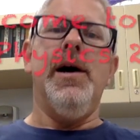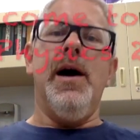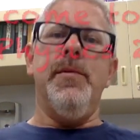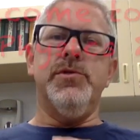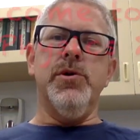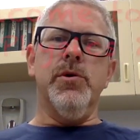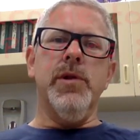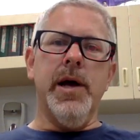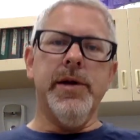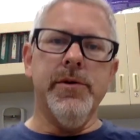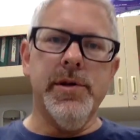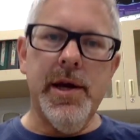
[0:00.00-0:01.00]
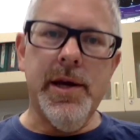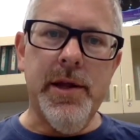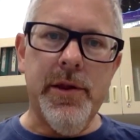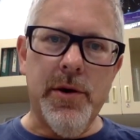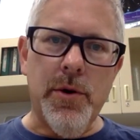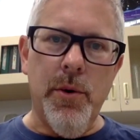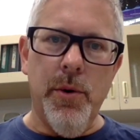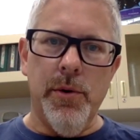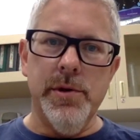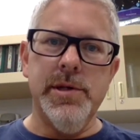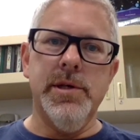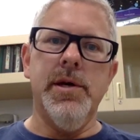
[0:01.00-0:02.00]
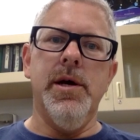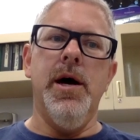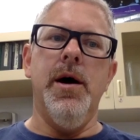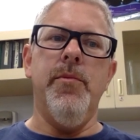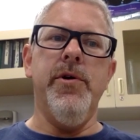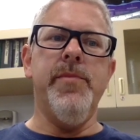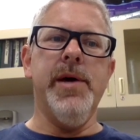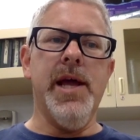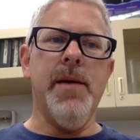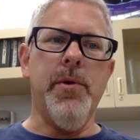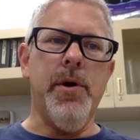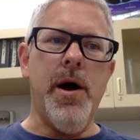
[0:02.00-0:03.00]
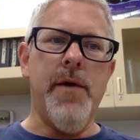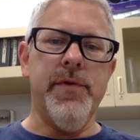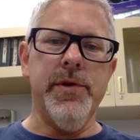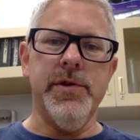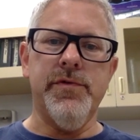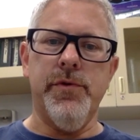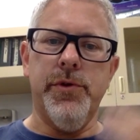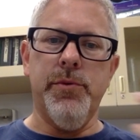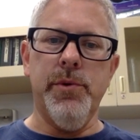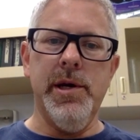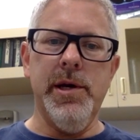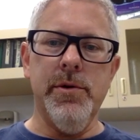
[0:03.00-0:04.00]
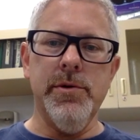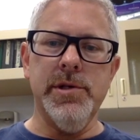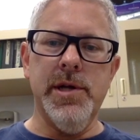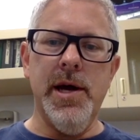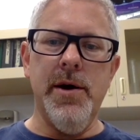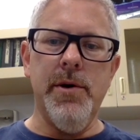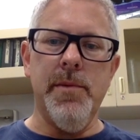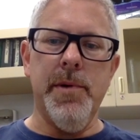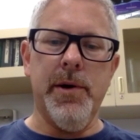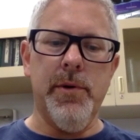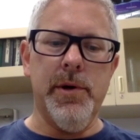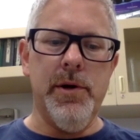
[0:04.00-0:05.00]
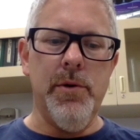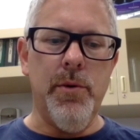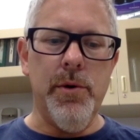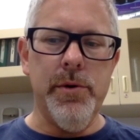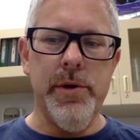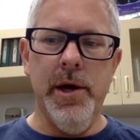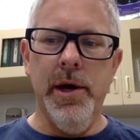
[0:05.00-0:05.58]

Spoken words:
I'm so glad you're taking the course. We've been able to offer this for 3 years now at Pickerington North.